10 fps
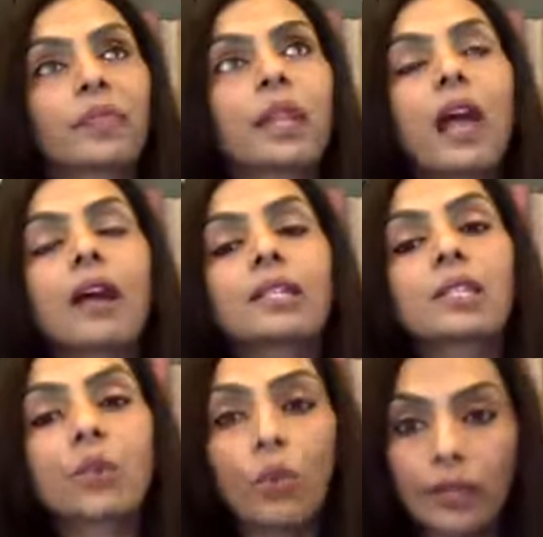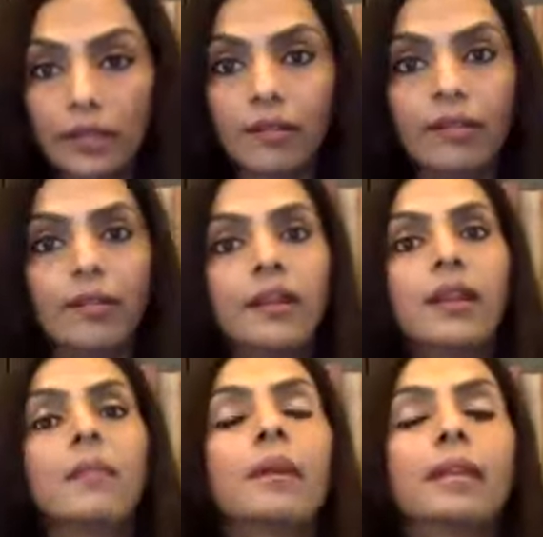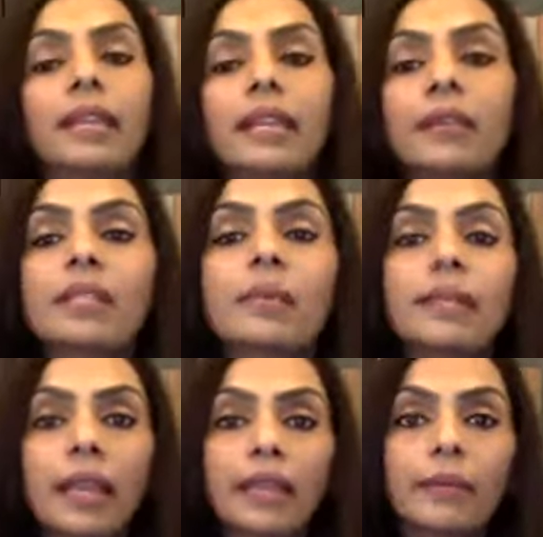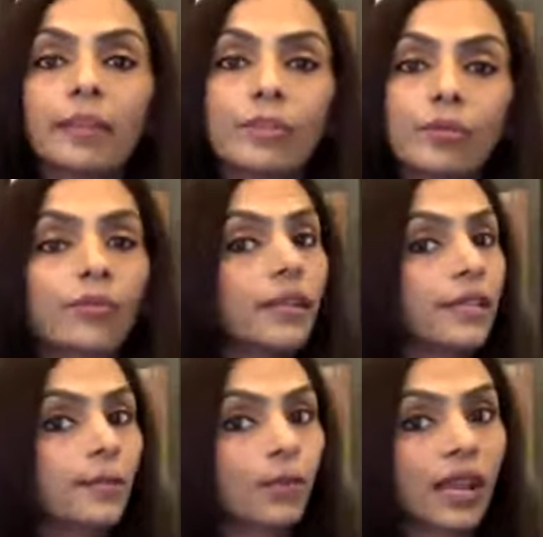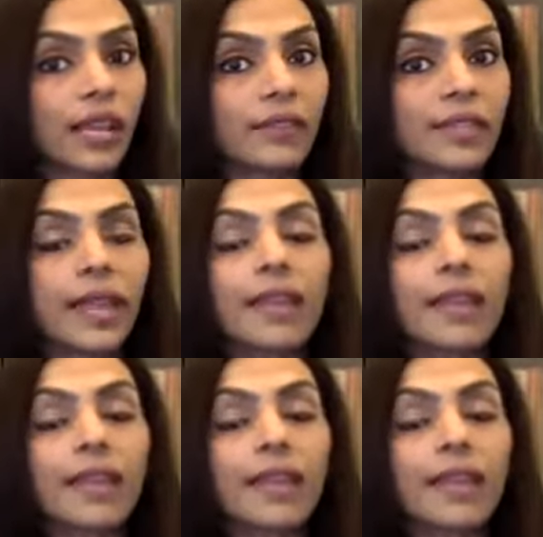The last whole year, my team has been telling me to do Facebook Live